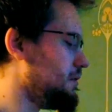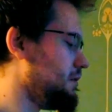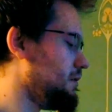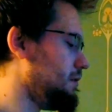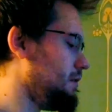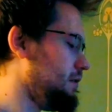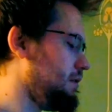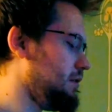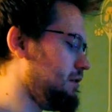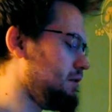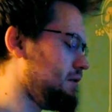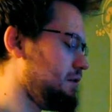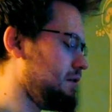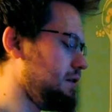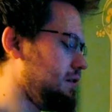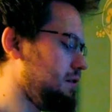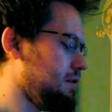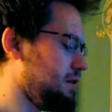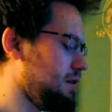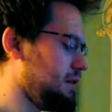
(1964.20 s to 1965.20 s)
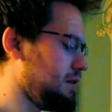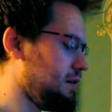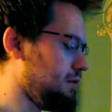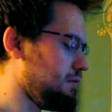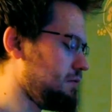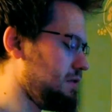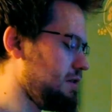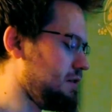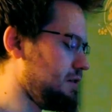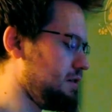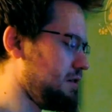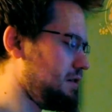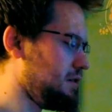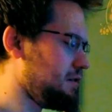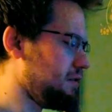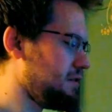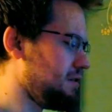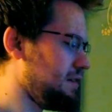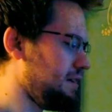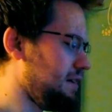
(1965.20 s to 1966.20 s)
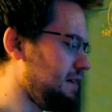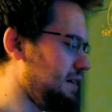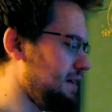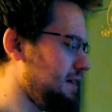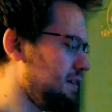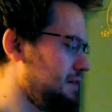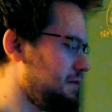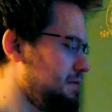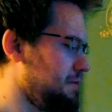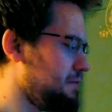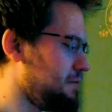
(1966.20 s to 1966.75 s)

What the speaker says: let's see, take out the dark slide,